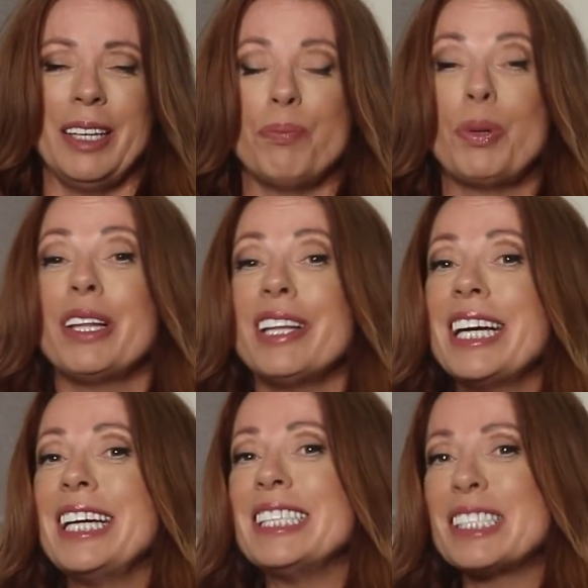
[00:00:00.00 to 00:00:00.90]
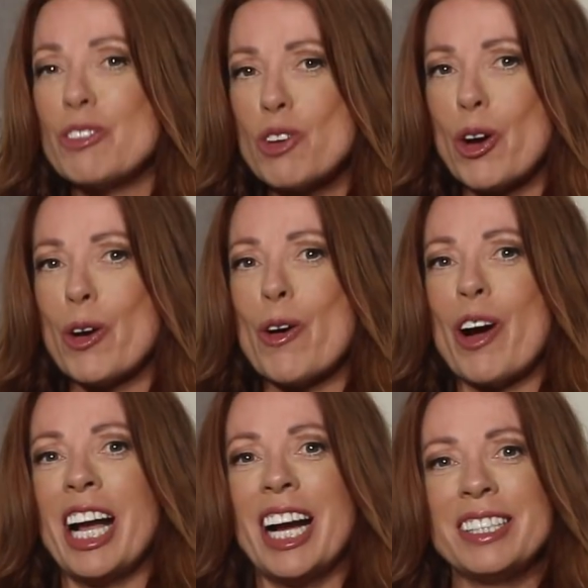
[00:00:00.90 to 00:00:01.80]
Please know,
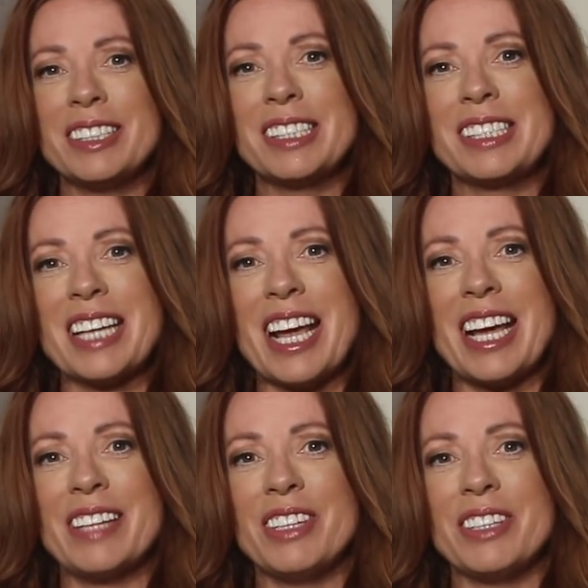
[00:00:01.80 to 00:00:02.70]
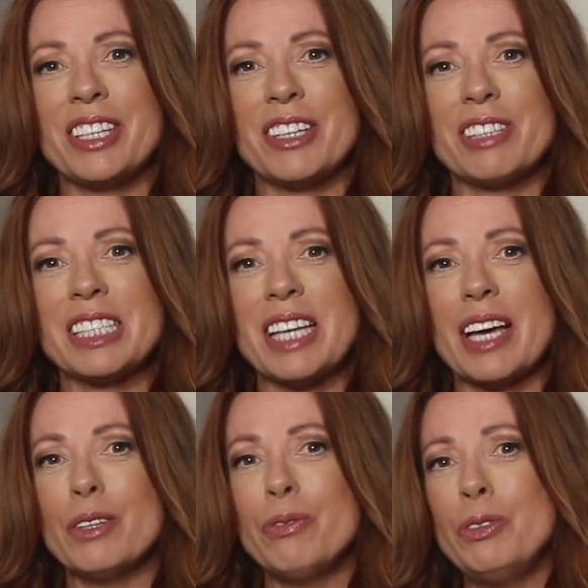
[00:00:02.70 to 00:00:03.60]
I understand that there is
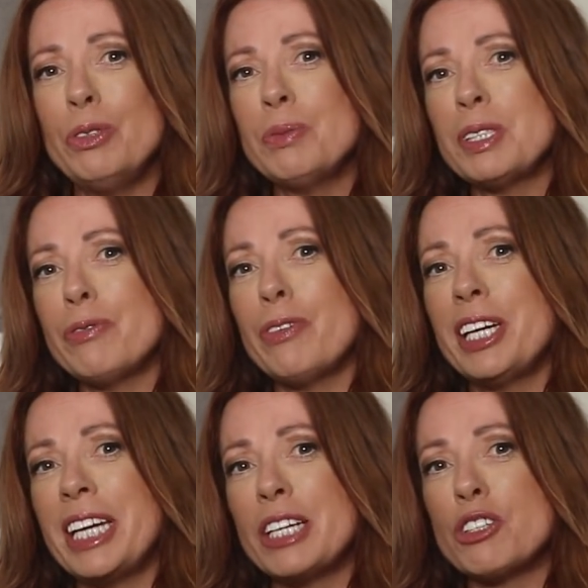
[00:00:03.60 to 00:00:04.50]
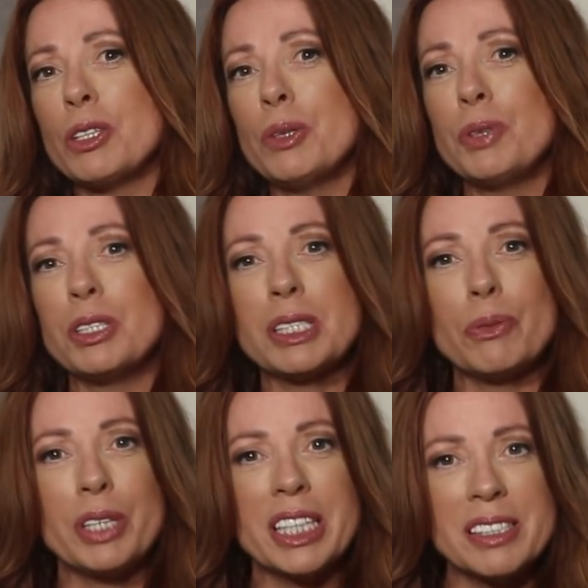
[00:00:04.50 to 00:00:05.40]
other forms of financial abuse
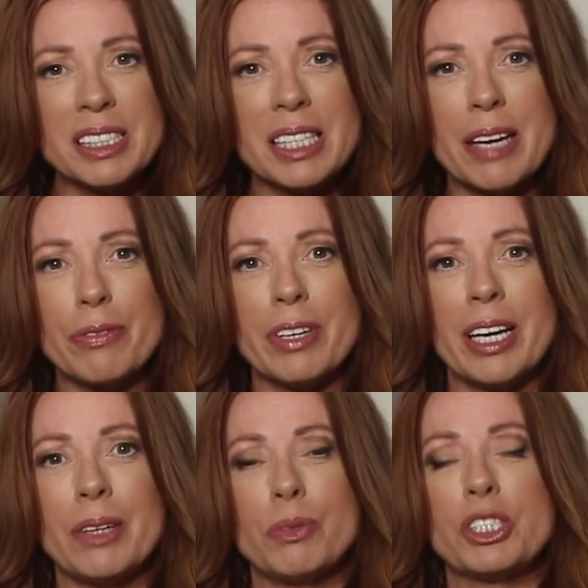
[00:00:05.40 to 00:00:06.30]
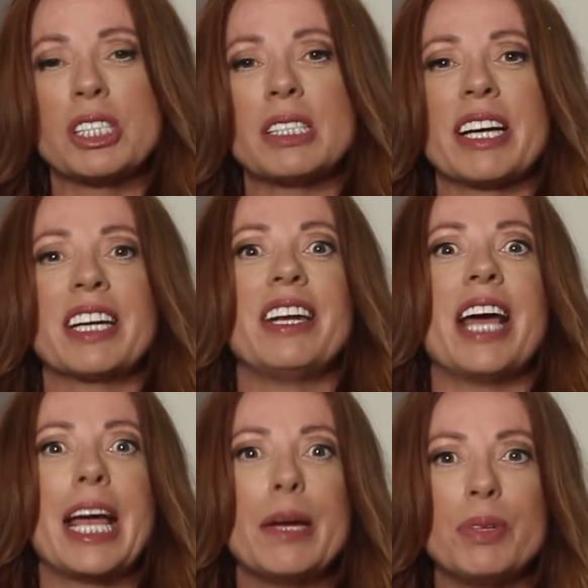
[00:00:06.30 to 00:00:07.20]
that we can suffer, which is like
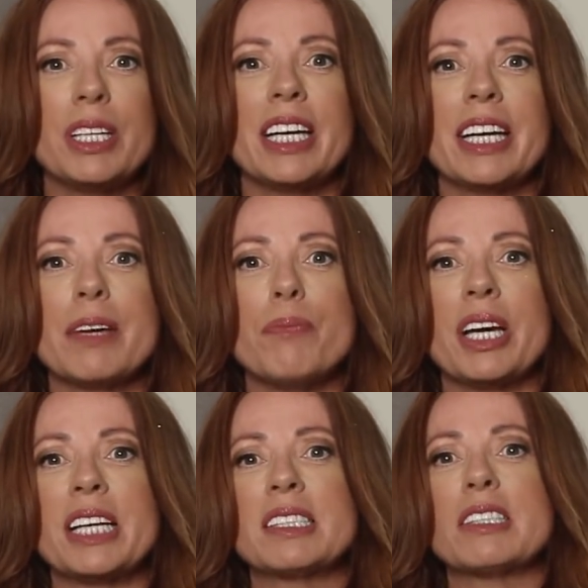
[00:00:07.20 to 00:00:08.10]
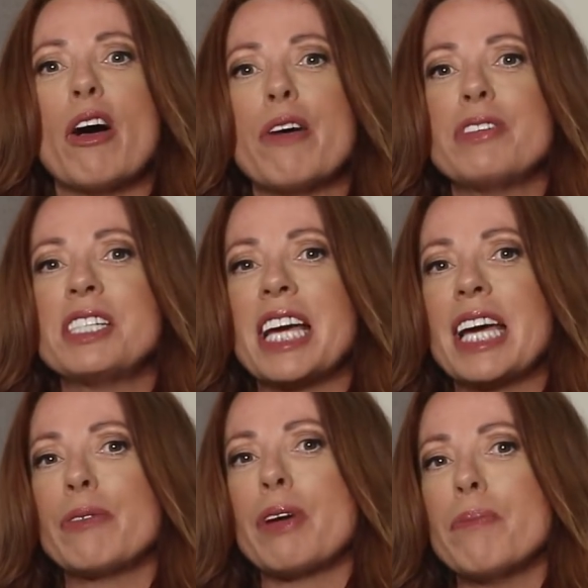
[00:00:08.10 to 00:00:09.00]
enabling and being siphoned
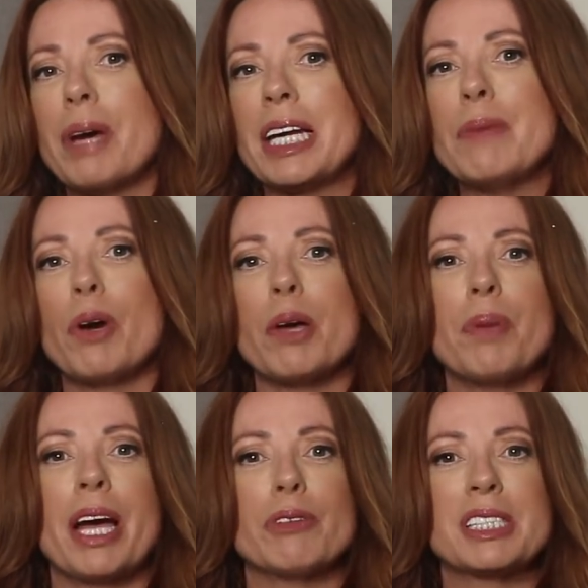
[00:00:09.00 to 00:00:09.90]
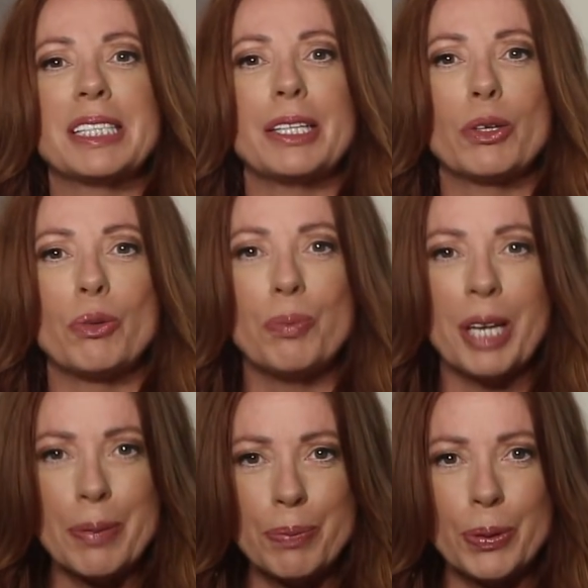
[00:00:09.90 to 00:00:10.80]
out of our money by parasitical
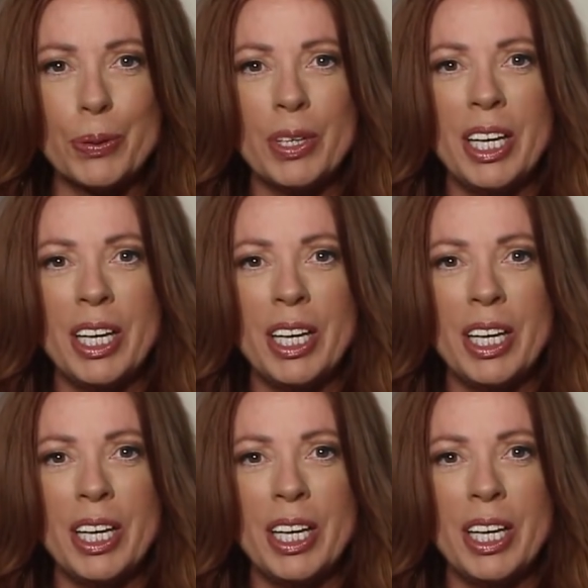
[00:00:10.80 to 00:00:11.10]
people.